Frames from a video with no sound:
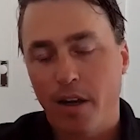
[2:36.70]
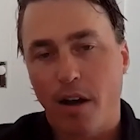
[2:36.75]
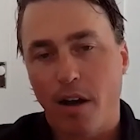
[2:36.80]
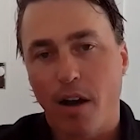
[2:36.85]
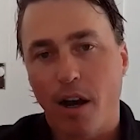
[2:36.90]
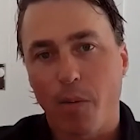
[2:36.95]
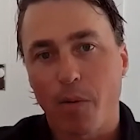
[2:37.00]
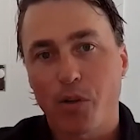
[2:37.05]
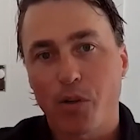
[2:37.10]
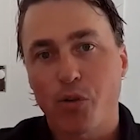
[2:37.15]

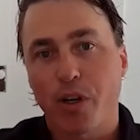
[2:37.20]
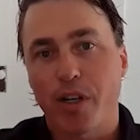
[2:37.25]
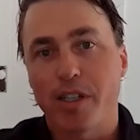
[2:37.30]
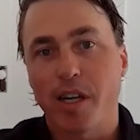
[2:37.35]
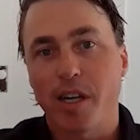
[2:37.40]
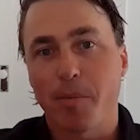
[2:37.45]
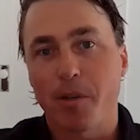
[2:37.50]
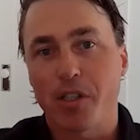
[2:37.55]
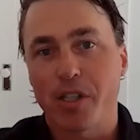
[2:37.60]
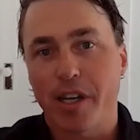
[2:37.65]
We trade
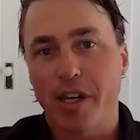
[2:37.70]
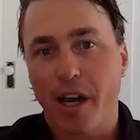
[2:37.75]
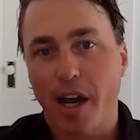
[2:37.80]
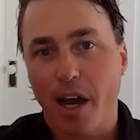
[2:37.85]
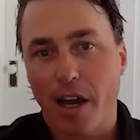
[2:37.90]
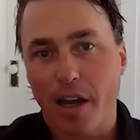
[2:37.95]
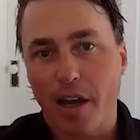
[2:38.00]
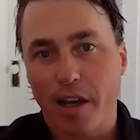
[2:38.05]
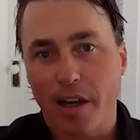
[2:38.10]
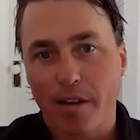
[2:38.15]

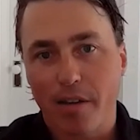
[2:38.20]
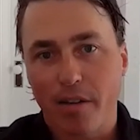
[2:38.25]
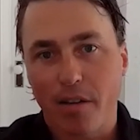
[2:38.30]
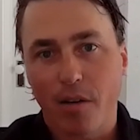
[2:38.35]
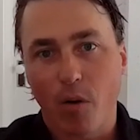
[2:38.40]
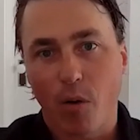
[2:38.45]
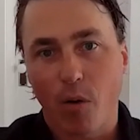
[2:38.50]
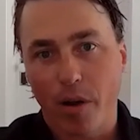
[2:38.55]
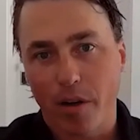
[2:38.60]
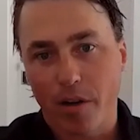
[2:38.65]
WTI
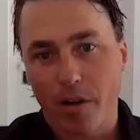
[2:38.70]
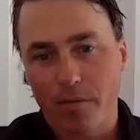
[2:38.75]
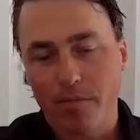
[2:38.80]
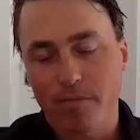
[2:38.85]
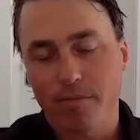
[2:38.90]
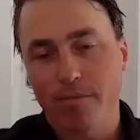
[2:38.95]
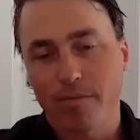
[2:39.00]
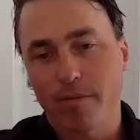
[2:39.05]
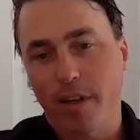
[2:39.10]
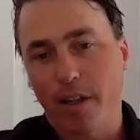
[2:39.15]

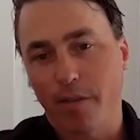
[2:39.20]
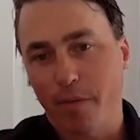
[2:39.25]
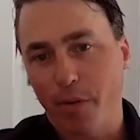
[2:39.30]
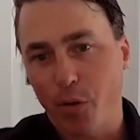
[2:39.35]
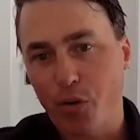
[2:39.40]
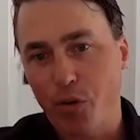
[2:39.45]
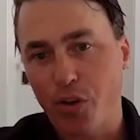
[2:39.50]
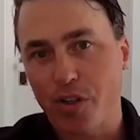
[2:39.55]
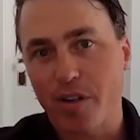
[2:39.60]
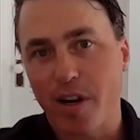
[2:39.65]
oil and
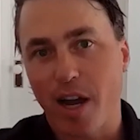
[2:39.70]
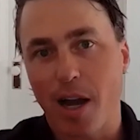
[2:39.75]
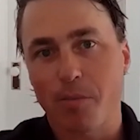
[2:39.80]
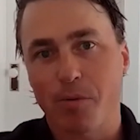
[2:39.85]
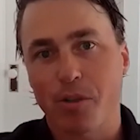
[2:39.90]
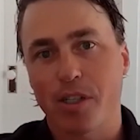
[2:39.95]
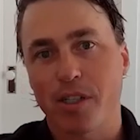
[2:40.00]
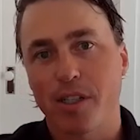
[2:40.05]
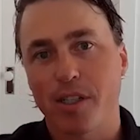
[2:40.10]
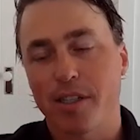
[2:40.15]
futures and
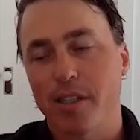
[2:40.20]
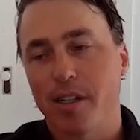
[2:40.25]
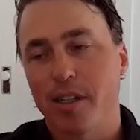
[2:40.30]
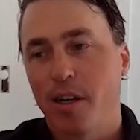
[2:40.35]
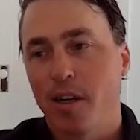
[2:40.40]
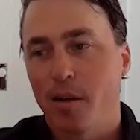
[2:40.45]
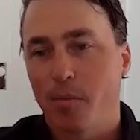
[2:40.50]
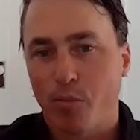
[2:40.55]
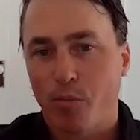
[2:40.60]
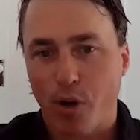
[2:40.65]
options,
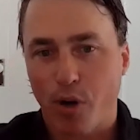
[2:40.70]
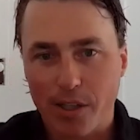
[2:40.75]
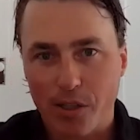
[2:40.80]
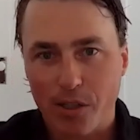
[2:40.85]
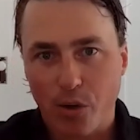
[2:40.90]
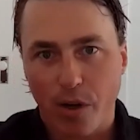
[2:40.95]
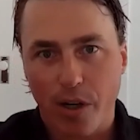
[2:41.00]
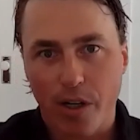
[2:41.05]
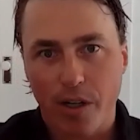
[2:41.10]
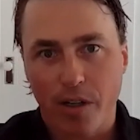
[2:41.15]
Brent
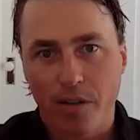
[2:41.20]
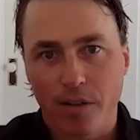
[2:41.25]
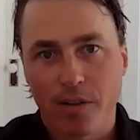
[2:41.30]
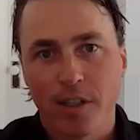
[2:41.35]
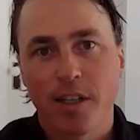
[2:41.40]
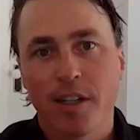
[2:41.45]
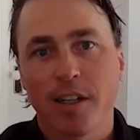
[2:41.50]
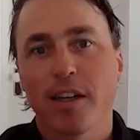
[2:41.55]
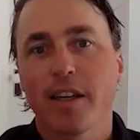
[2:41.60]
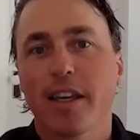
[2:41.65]

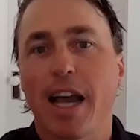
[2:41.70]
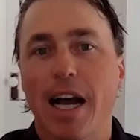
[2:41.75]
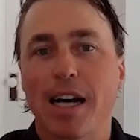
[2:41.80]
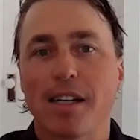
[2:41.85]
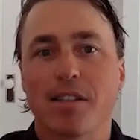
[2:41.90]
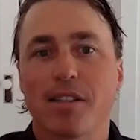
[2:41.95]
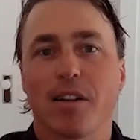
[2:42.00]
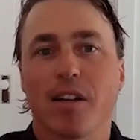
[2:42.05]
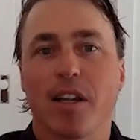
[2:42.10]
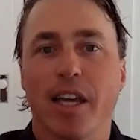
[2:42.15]
oil,
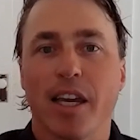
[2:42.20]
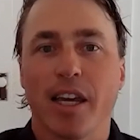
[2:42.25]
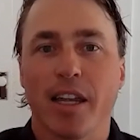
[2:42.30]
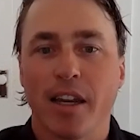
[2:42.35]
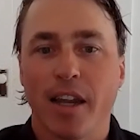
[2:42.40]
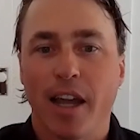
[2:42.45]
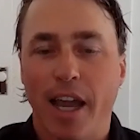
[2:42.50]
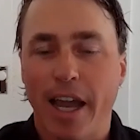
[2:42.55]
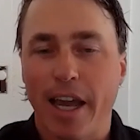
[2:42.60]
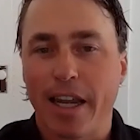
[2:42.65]

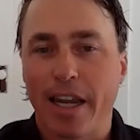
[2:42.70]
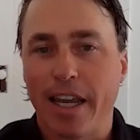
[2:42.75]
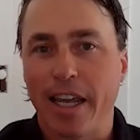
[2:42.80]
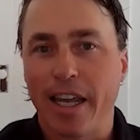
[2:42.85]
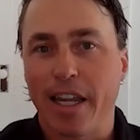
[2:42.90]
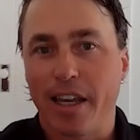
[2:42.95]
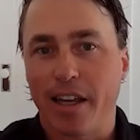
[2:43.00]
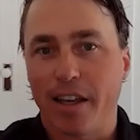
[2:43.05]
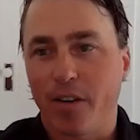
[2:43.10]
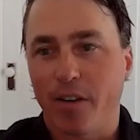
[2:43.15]
gasoline, and
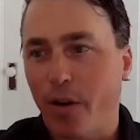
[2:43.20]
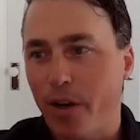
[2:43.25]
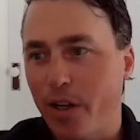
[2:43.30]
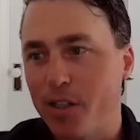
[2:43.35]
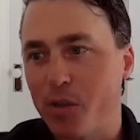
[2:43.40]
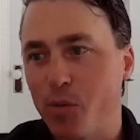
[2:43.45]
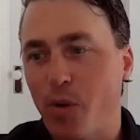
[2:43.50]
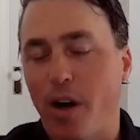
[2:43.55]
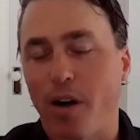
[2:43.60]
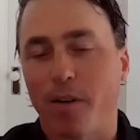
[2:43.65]
heating oil
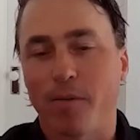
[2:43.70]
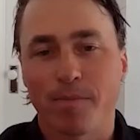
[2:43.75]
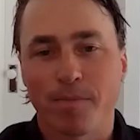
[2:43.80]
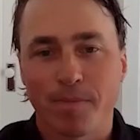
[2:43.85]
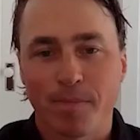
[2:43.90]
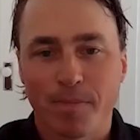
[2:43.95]
as well.